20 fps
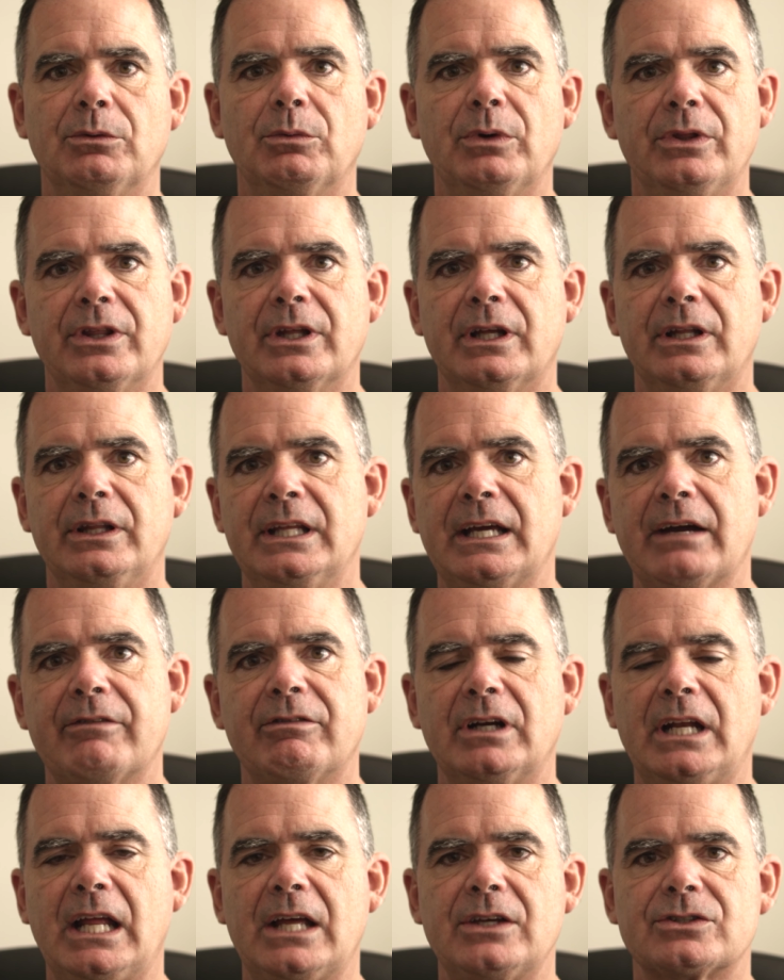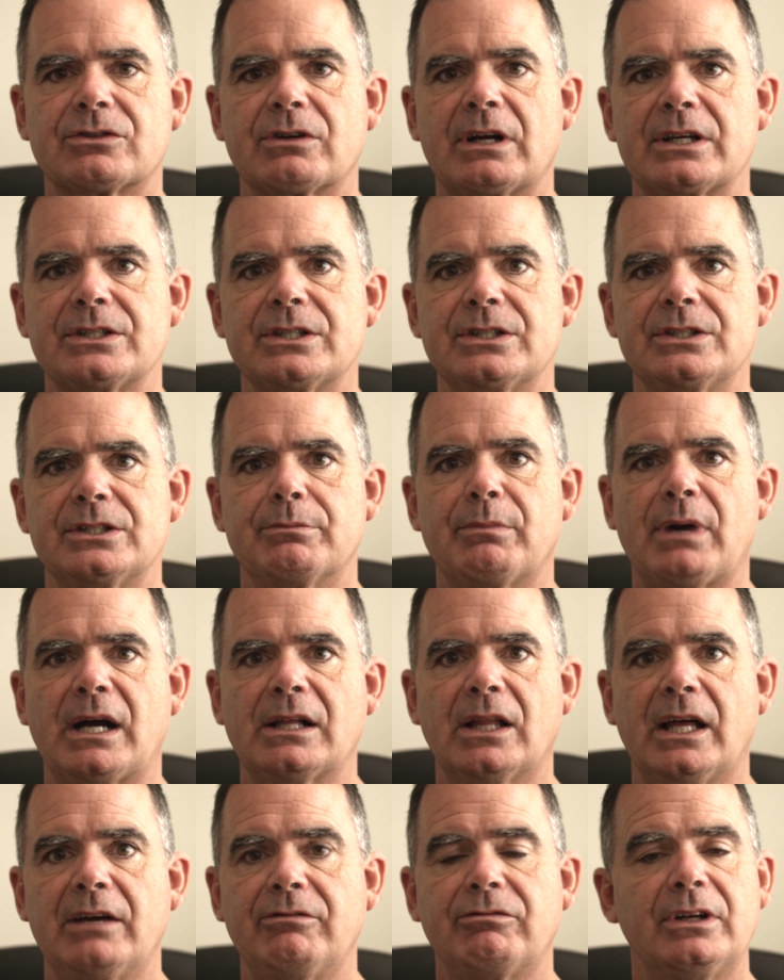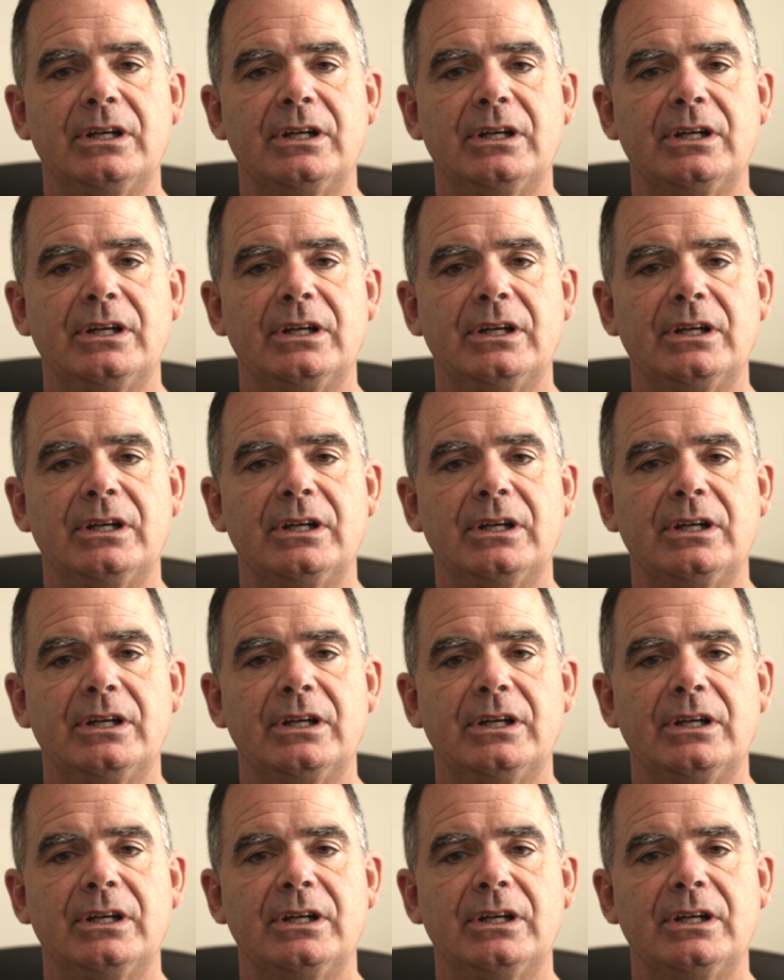with the everyday stresses in my life,